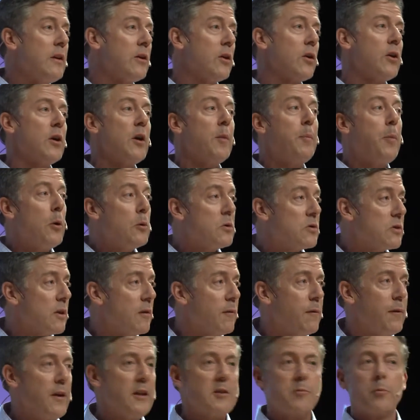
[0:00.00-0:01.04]
they're going to post on
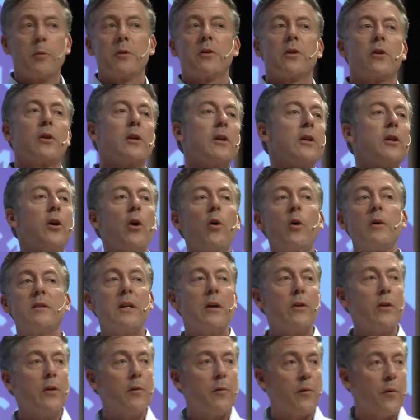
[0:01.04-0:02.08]
Facebook, they're going to go
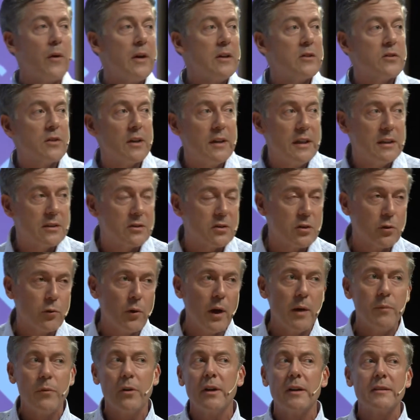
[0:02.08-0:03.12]
tell their friends on
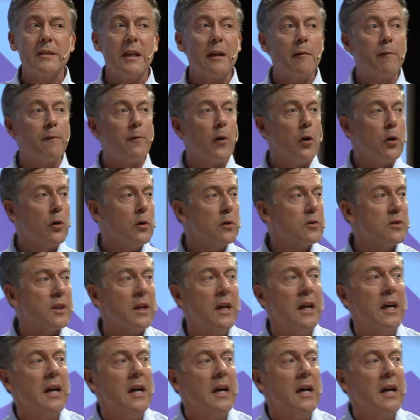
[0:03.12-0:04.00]
Instagram, they're going to take photos,